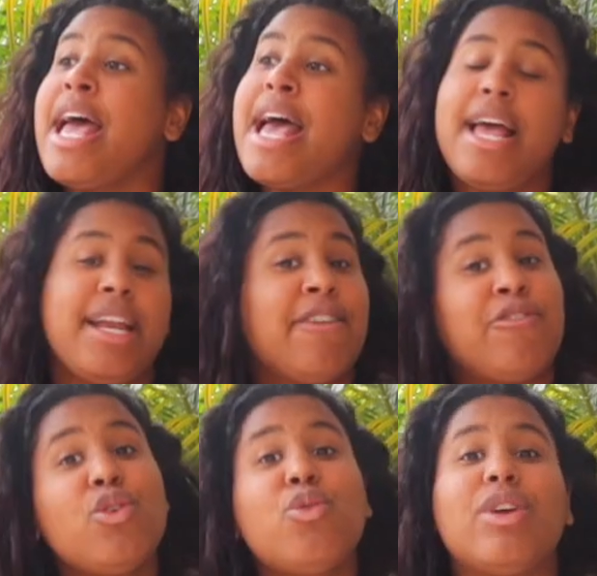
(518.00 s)
And
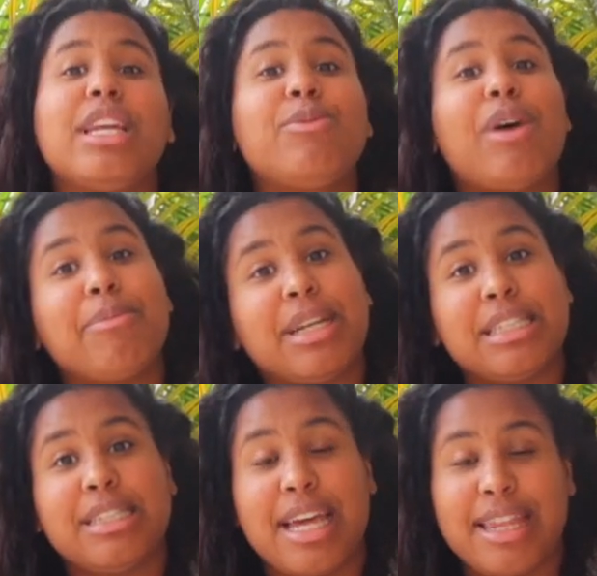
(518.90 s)
if you really want me to
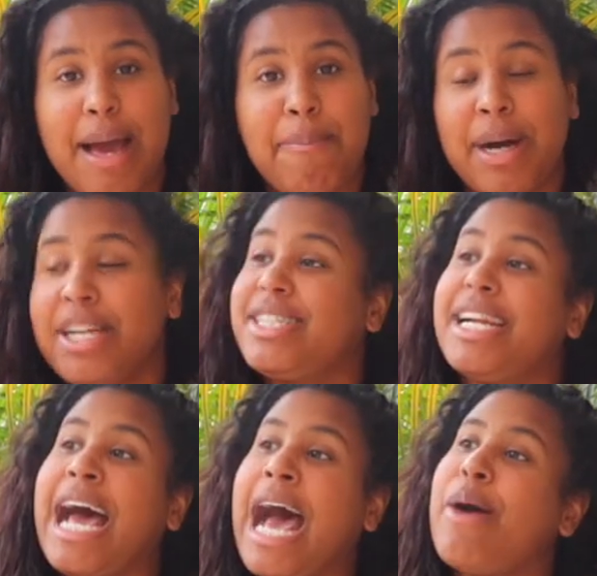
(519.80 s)
stay that much,
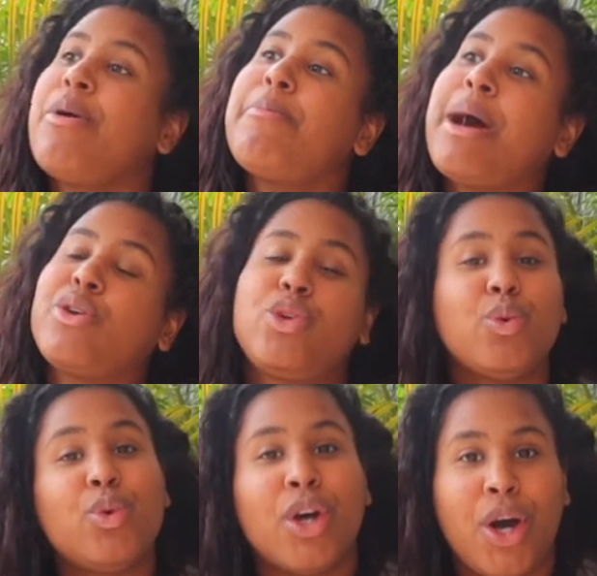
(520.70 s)
then how about
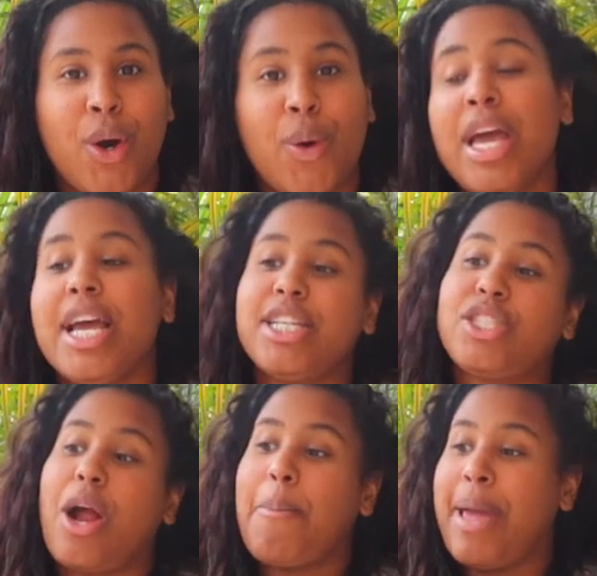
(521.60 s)
you go and
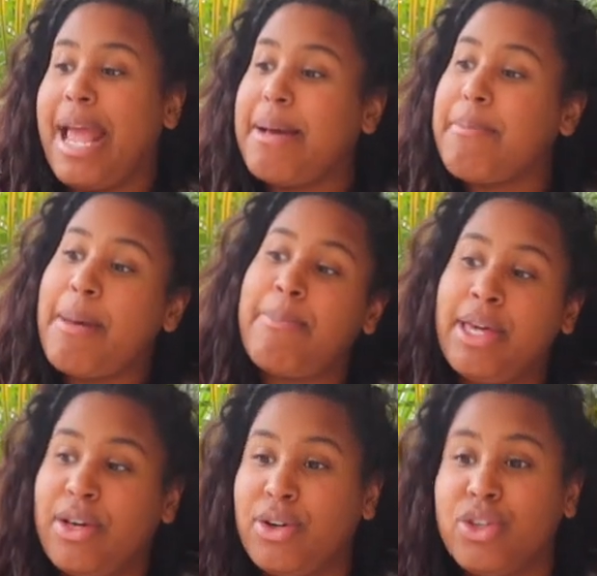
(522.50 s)
start paying my
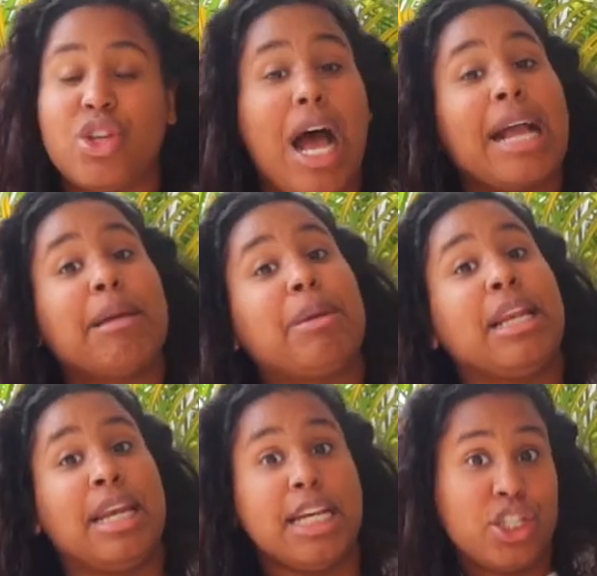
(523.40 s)
bills so I could be
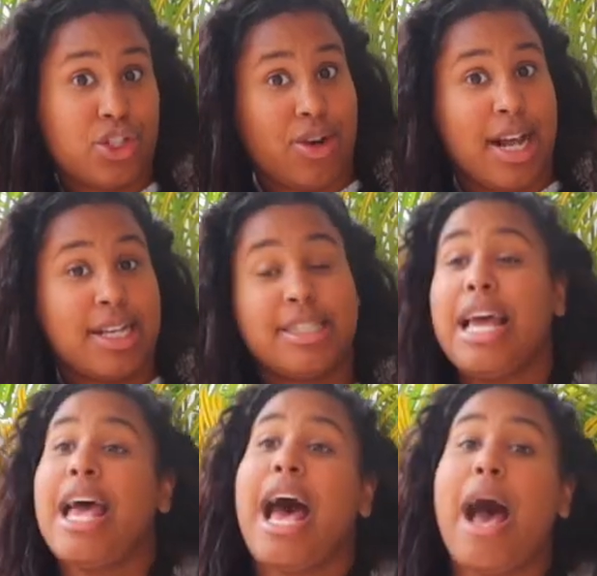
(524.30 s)
less stressed?
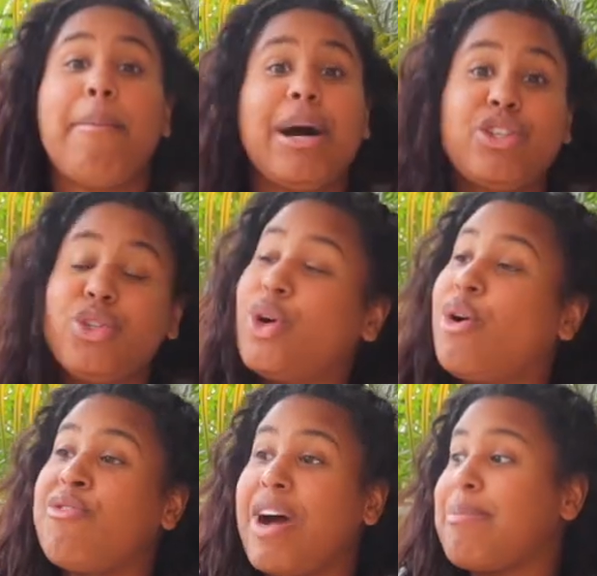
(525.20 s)
How about you
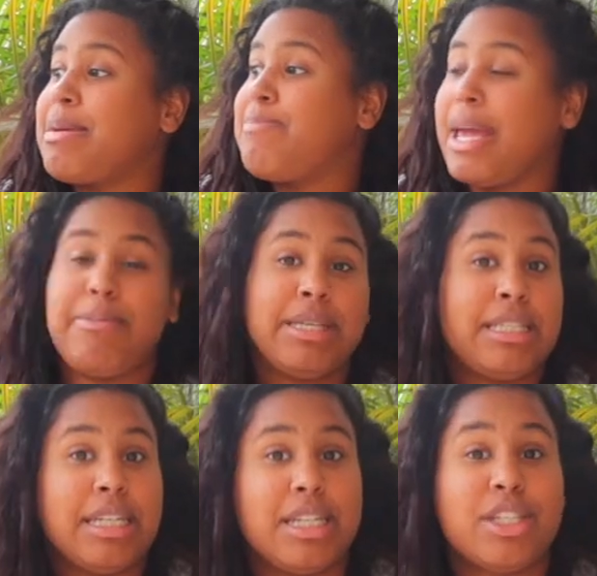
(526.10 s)
go find me
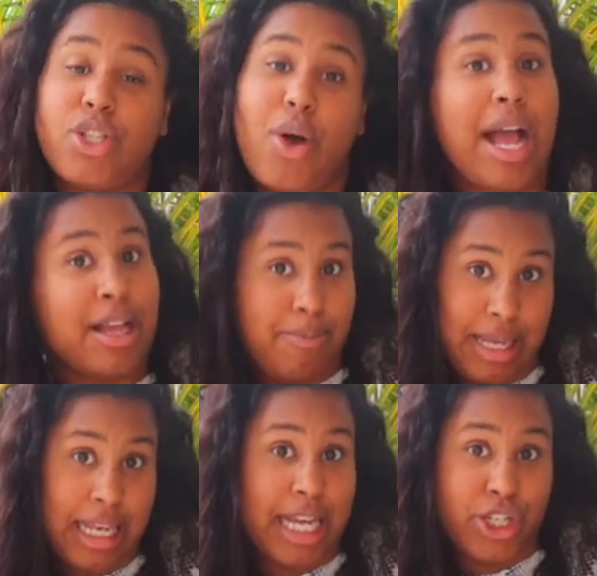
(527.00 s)
babysitters so I could
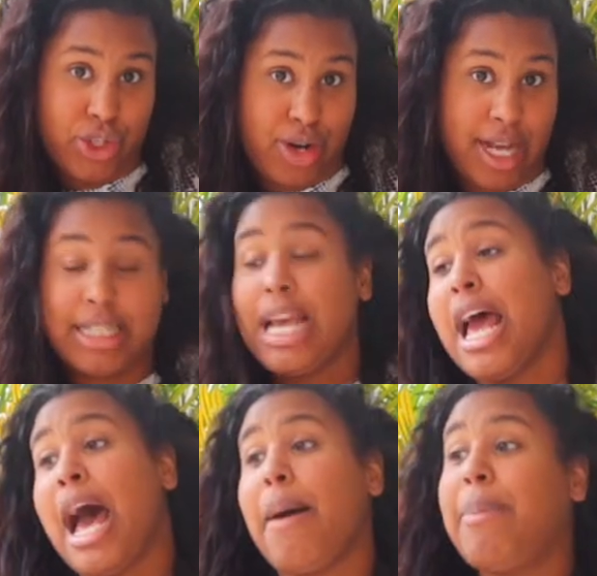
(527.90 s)
be less stressed?
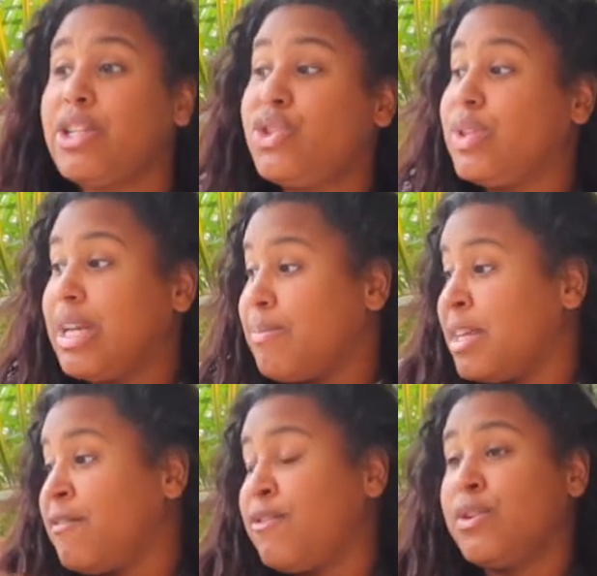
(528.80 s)
How about you get
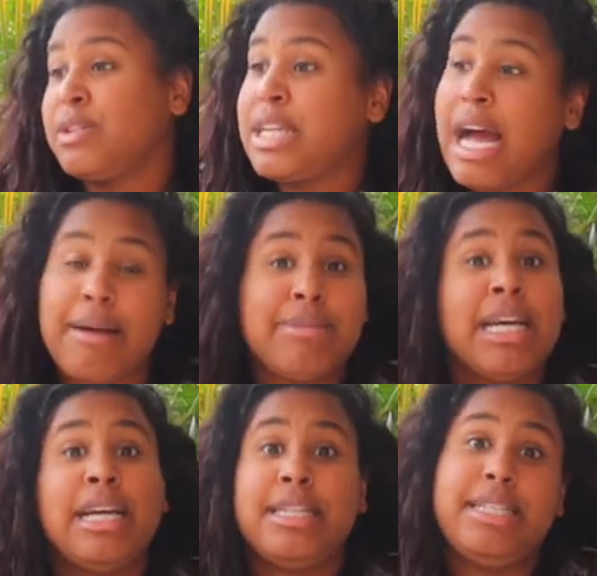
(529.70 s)
me a full-time
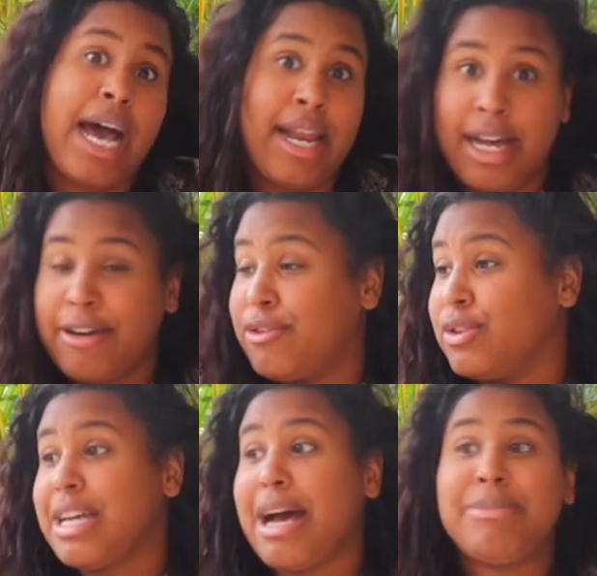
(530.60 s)
dada, a
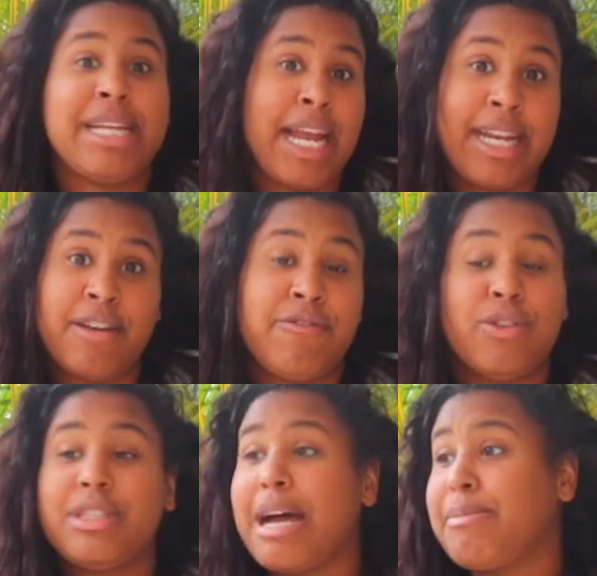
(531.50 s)
full-time nanny, a
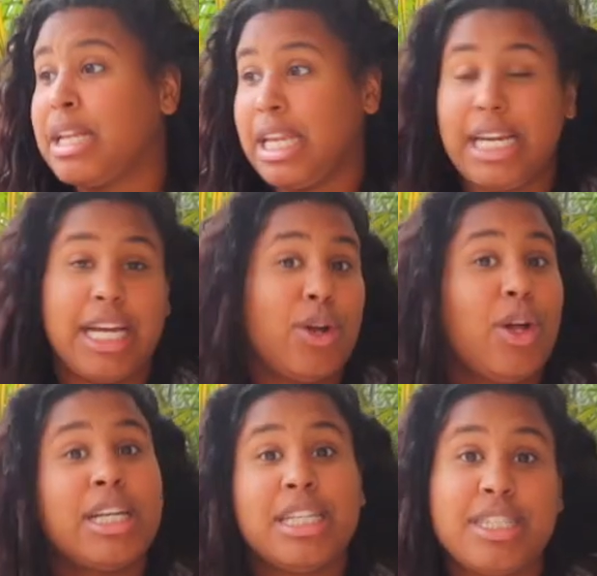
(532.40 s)
full-time cleaner, and
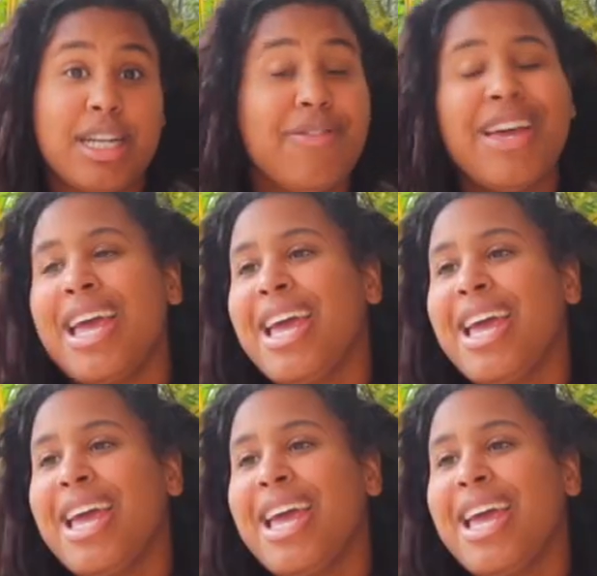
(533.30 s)
all of this stuff?